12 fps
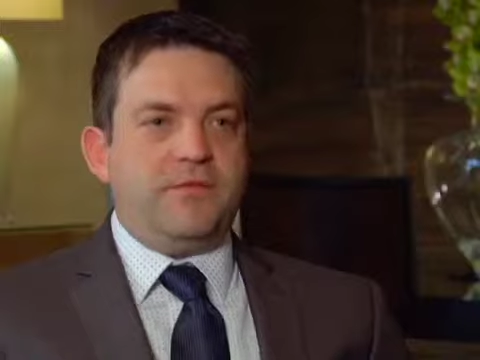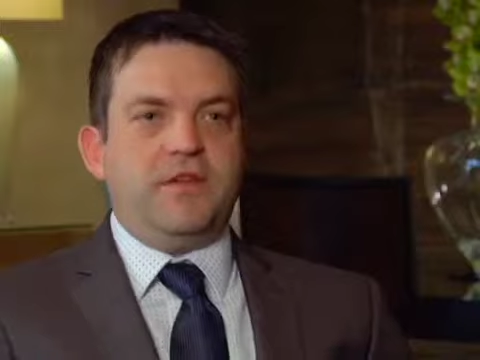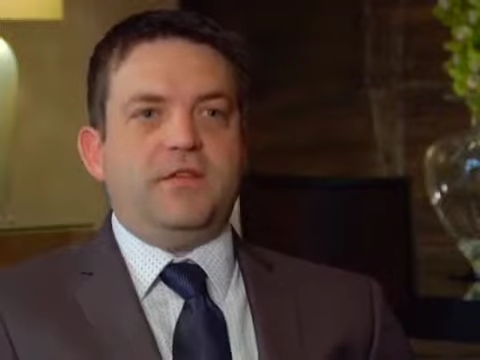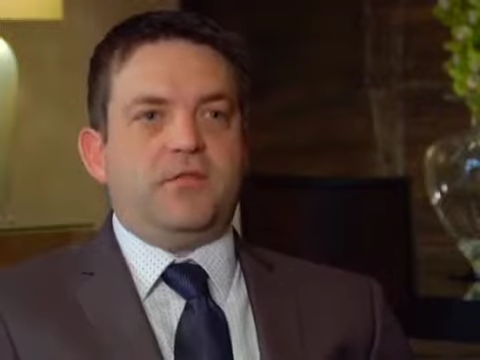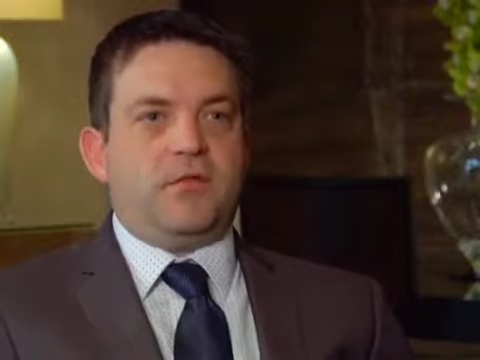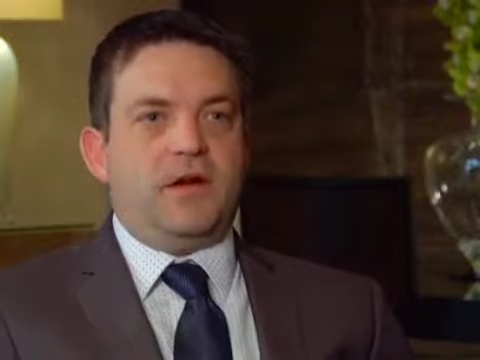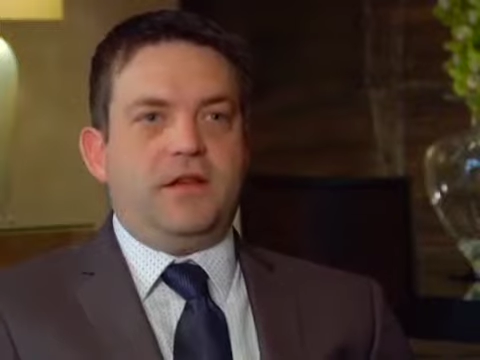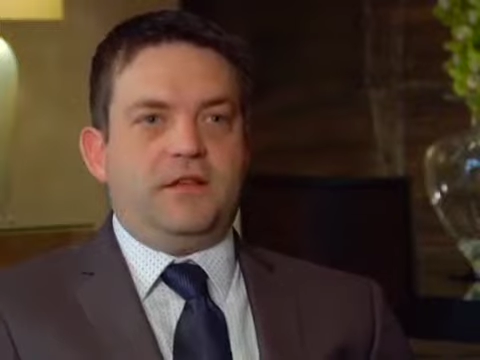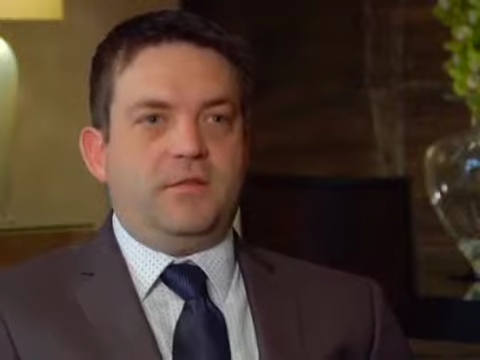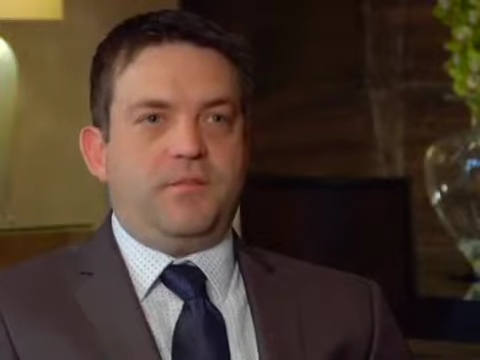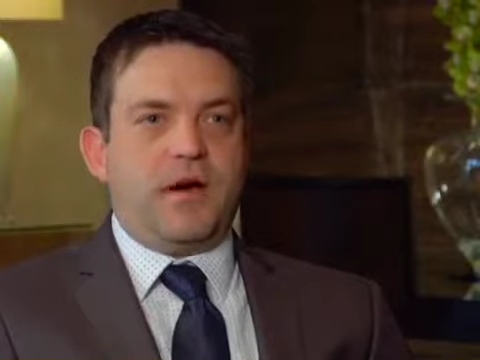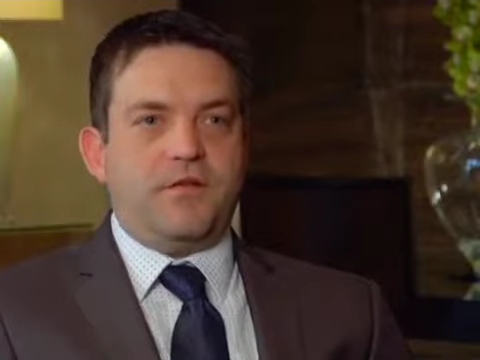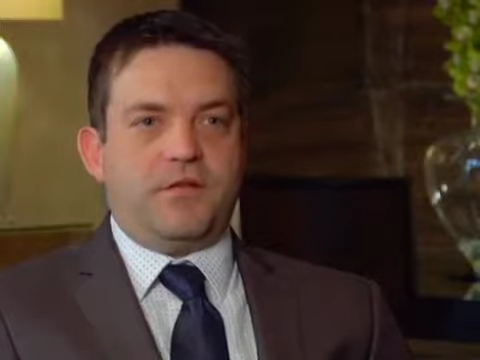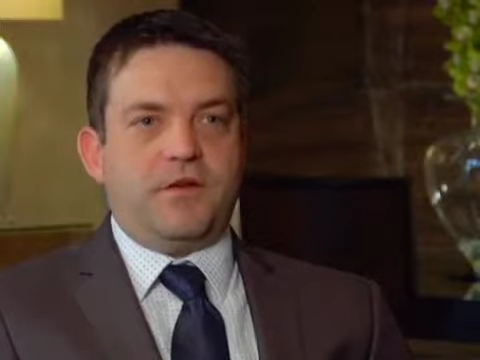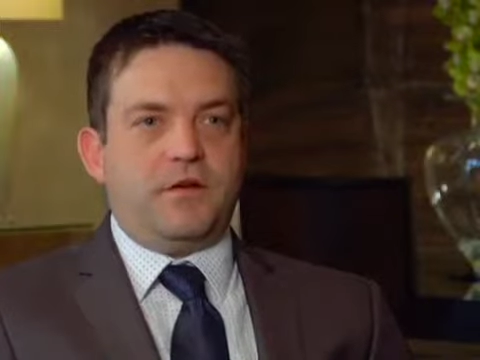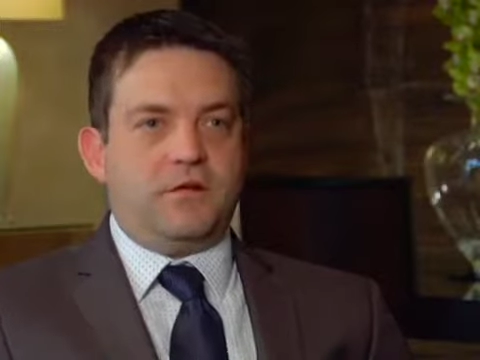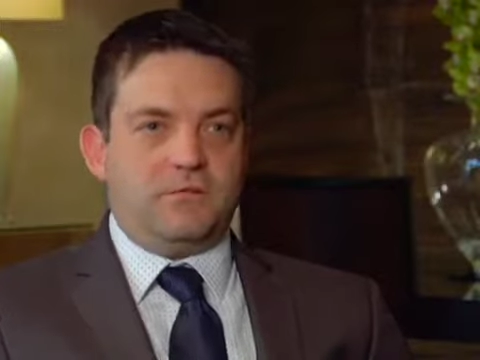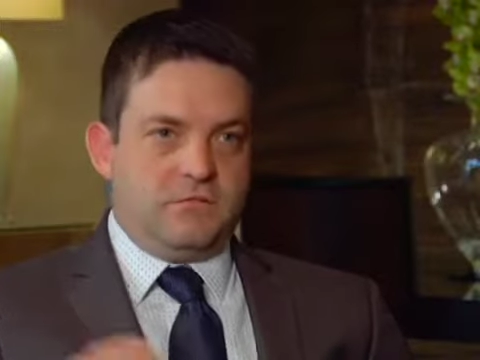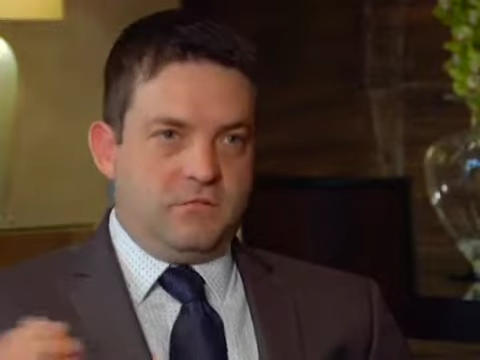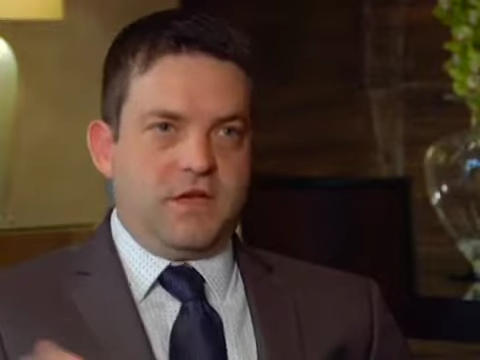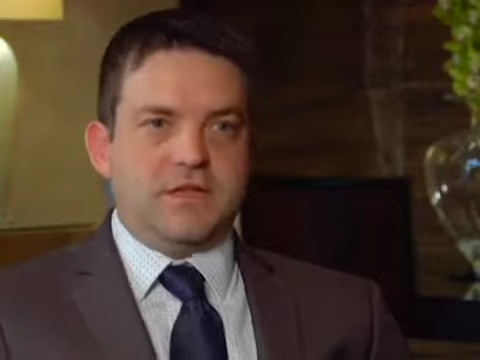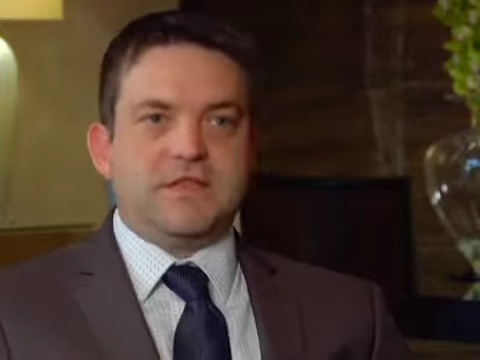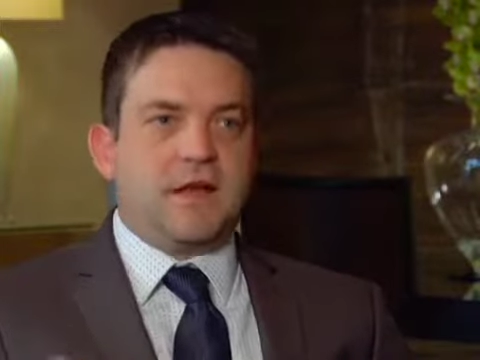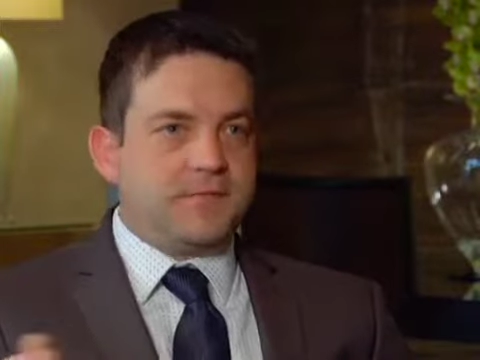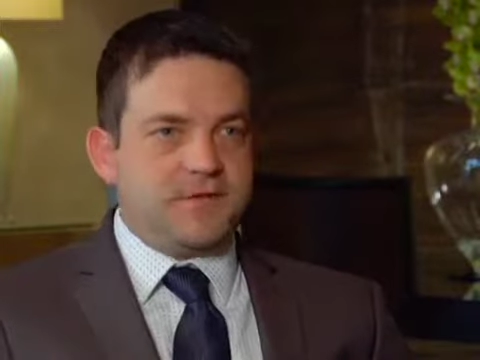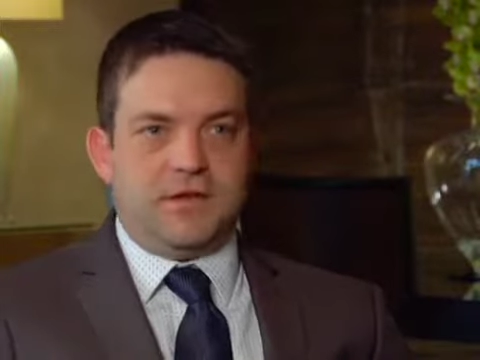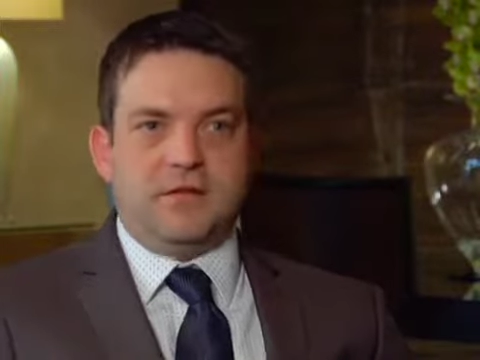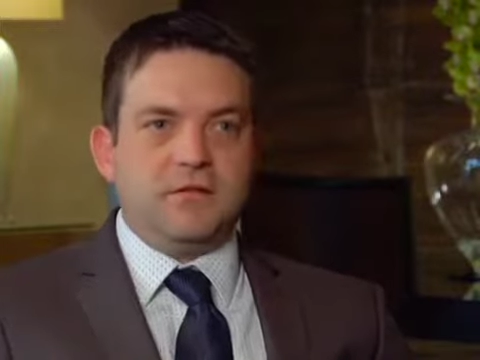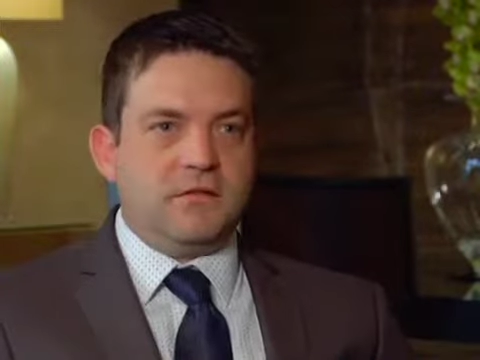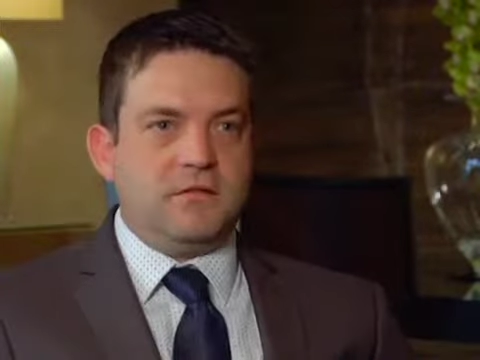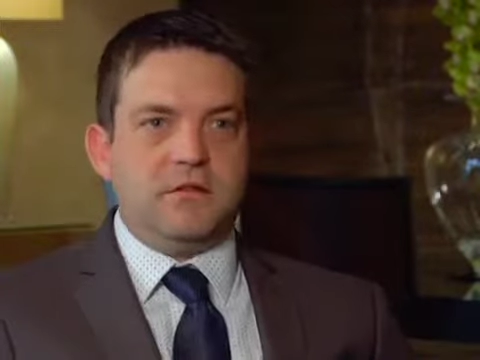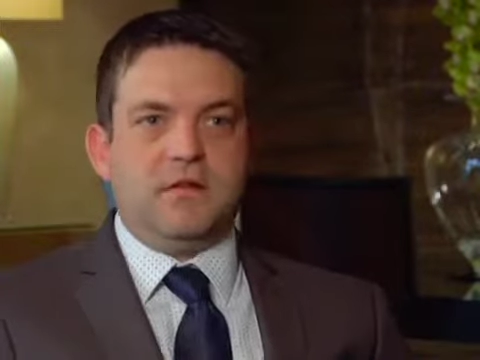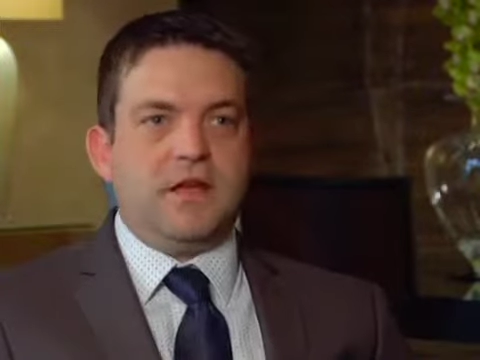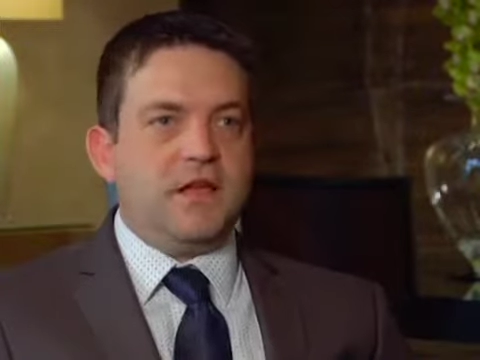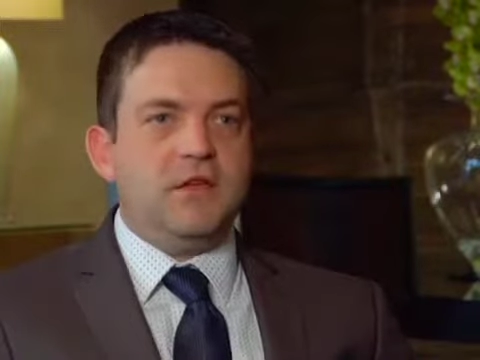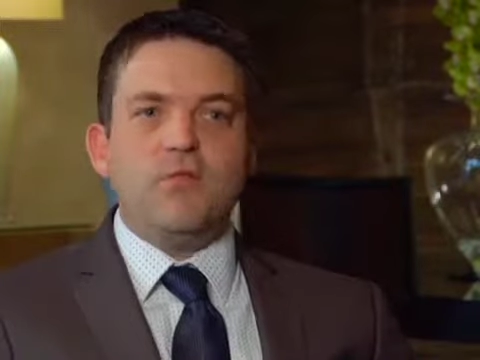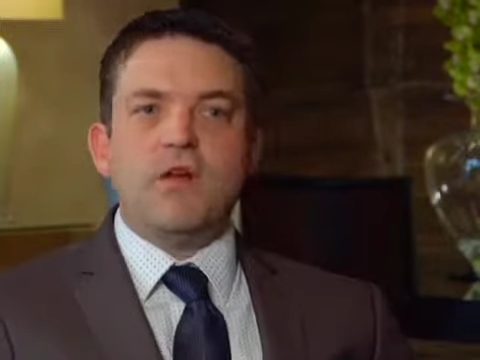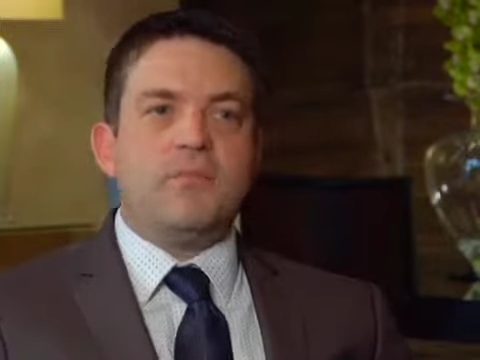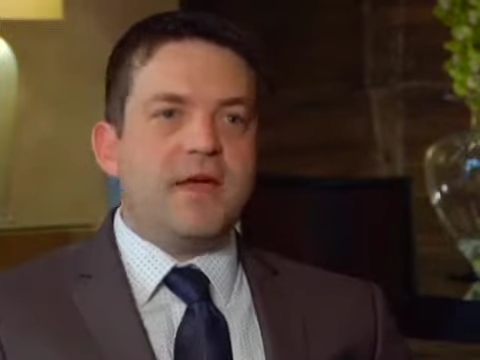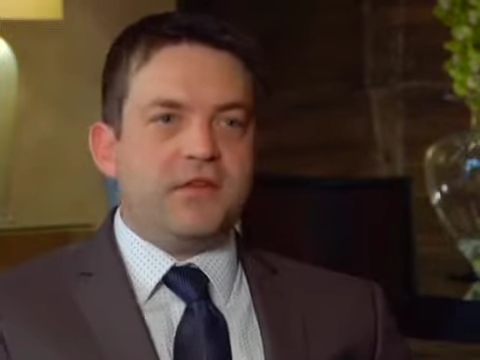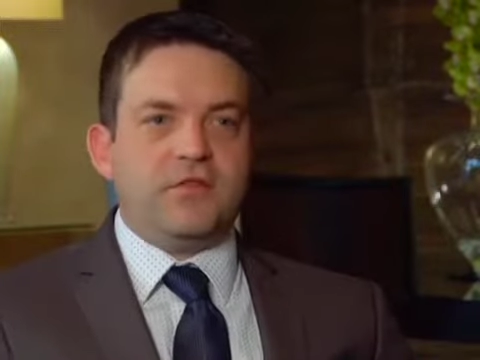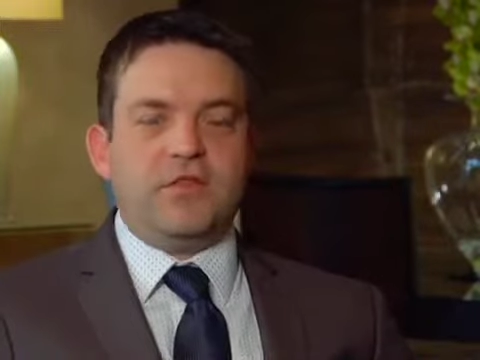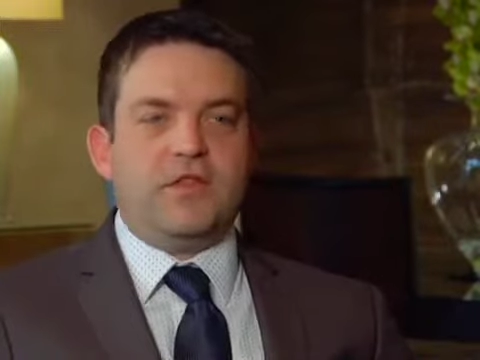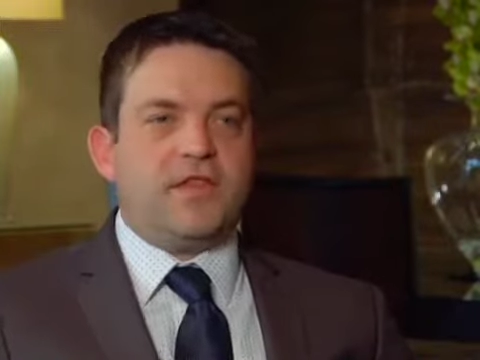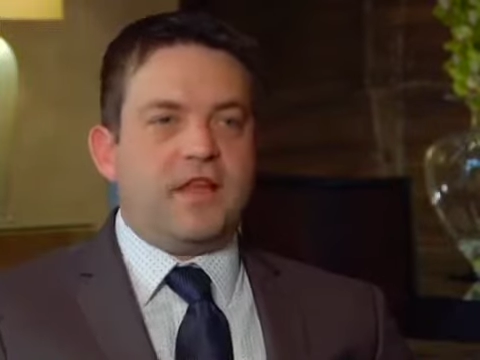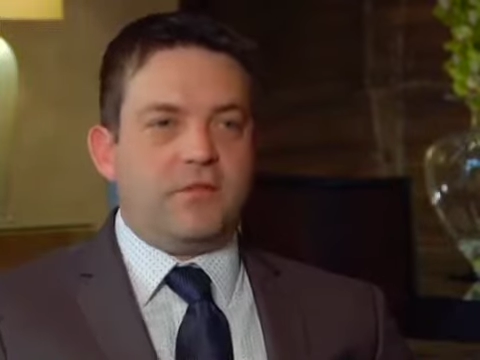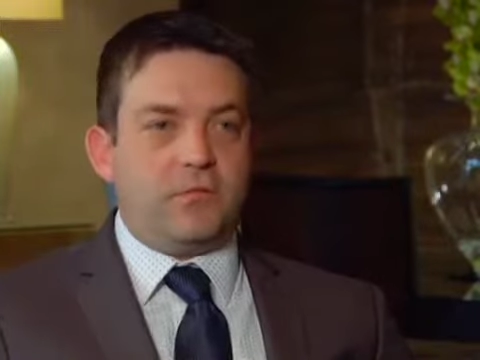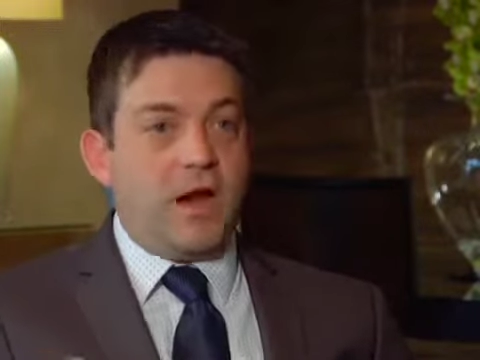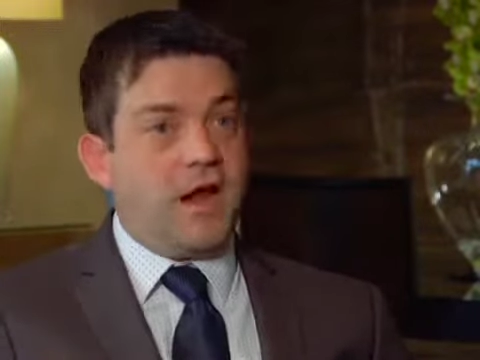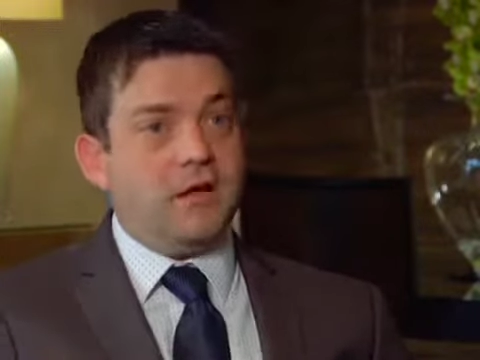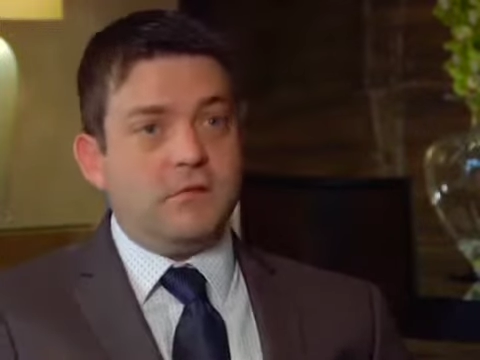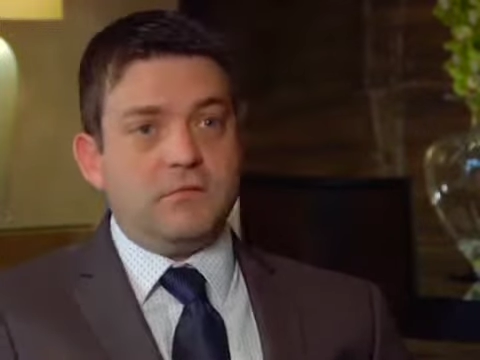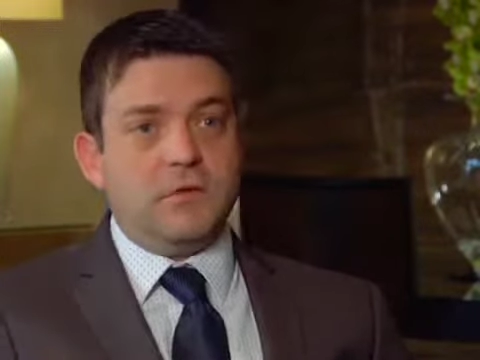inventory to buffer consumption, okay, you want to make sure that that's right.